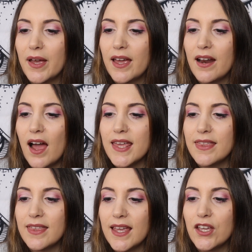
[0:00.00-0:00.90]
but I
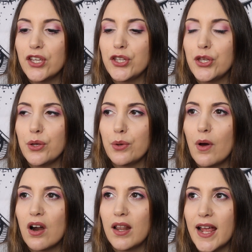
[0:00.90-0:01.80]
think you
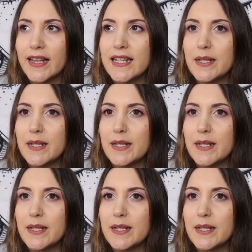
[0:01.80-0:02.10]
are likely